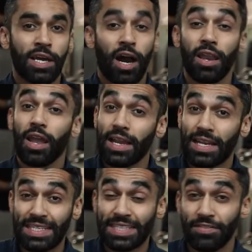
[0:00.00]
are
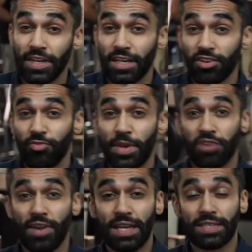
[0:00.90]
likely to have heard of
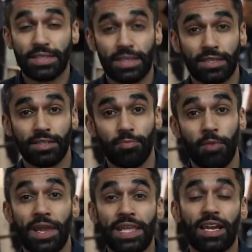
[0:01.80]
bigorexia.
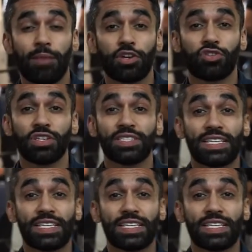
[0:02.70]
But many come across